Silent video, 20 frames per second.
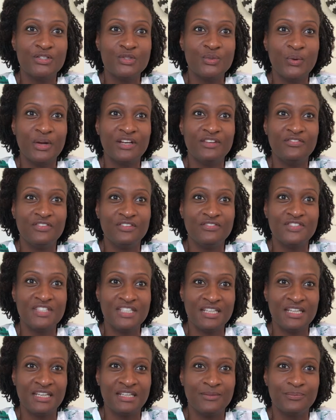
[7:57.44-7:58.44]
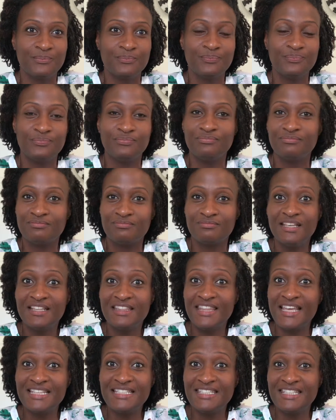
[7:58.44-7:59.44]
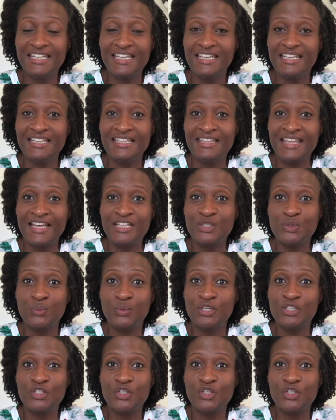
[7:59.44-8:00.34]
2015. That's it. That's what